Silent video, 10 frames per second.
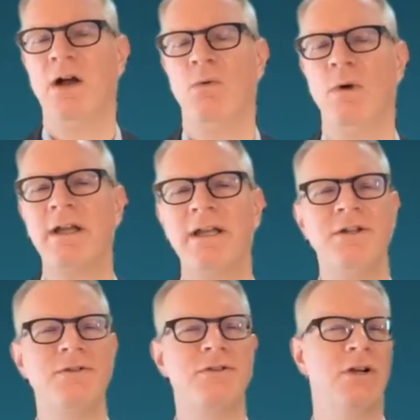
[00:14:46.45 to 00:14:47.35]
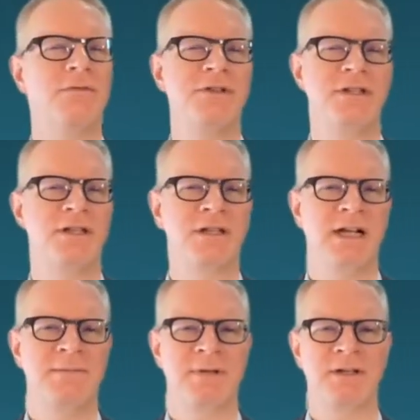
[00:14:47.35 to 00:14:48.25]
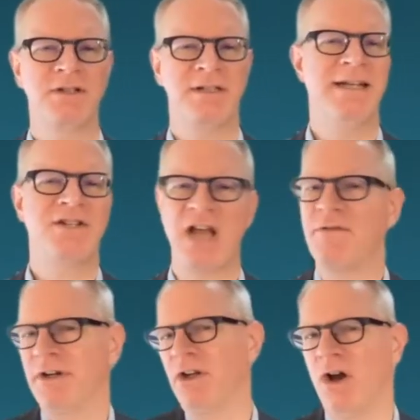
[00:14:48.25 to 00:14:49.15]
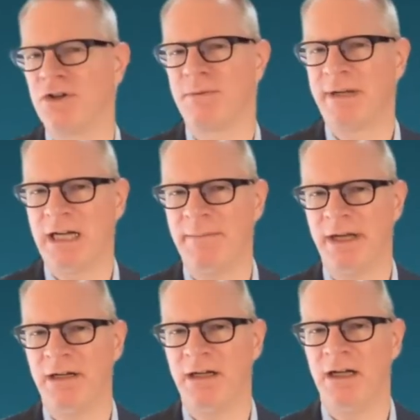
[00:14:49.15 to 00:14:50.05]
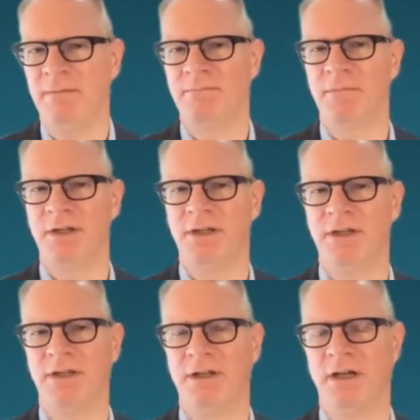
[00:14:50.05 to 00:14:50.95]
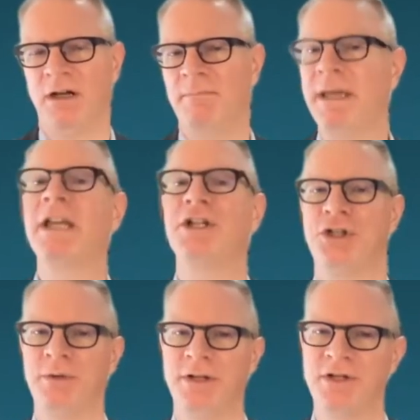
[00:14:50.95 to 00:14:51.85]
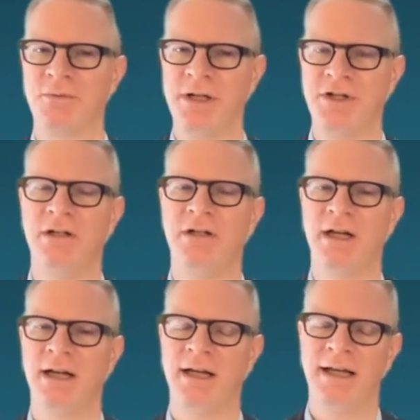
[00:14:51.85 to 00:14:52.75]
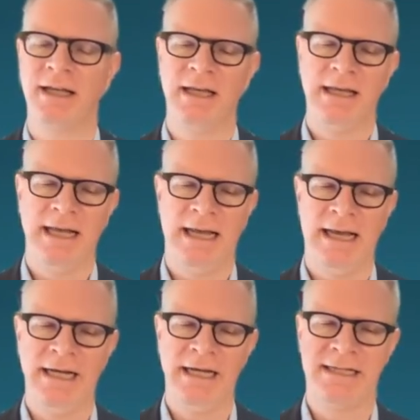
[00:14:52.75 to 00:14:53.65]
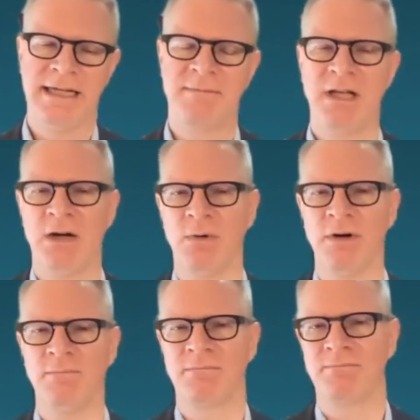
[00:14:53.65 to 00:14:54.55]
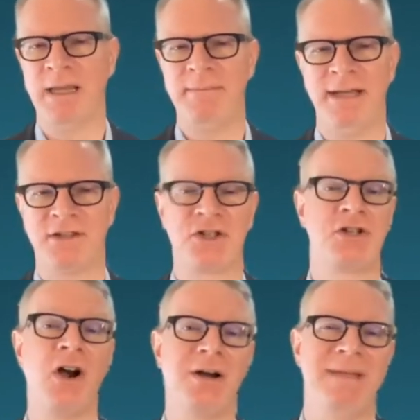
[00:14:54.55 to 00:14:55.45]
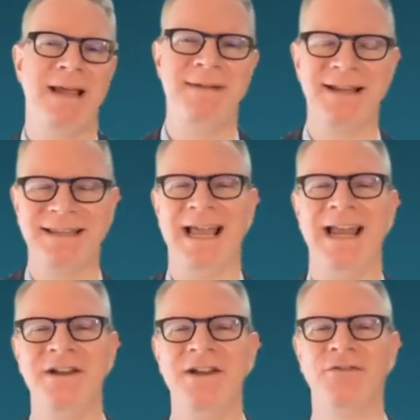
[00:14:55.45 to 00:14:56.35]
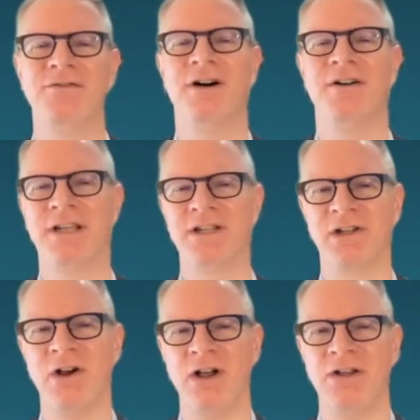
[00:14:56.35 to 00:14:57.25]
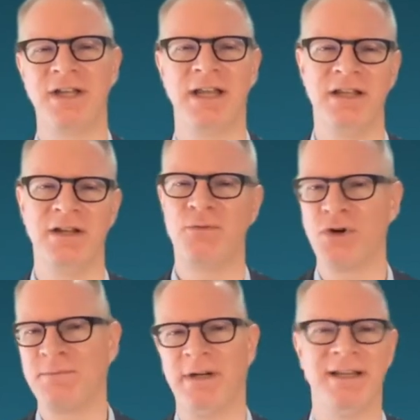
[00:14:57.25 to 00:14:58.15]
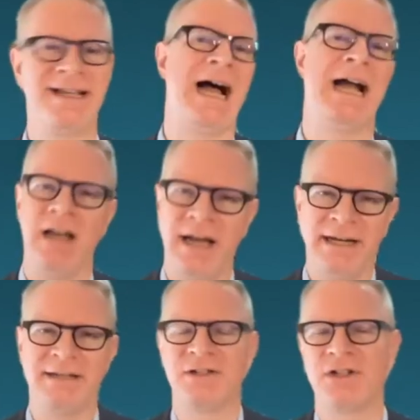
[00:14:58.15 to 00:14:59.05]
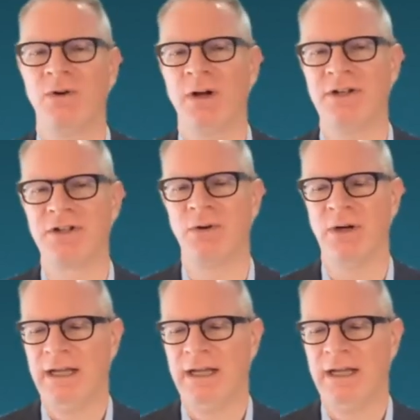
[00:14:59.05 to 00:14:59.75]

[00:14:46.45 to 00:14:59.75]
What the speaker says: Where can you service these clients? Because data sovereignty laws are becoming a big issue in this region. And it seems like we're maybe at the start, maybe not the end of these laws and the enforcement and the guidelines and so on. So